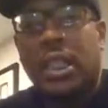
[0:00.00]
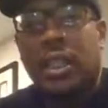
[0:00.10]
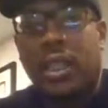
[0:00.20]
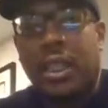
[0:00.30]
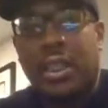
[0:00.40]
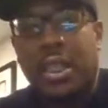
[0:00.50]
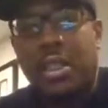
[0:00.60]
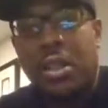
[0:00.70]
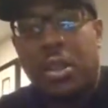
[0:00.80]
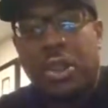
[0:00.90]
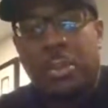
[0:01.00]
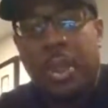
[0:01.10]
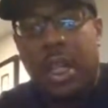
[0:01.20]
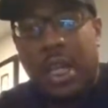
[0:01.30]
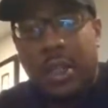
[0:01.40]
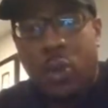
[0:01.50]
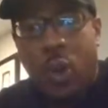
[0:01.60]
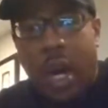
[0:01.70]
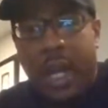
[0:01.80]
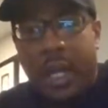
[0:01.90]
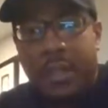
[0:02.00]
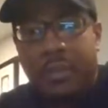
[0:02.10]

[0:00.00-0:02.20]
Lizzie, you know, she's been kind of quiet.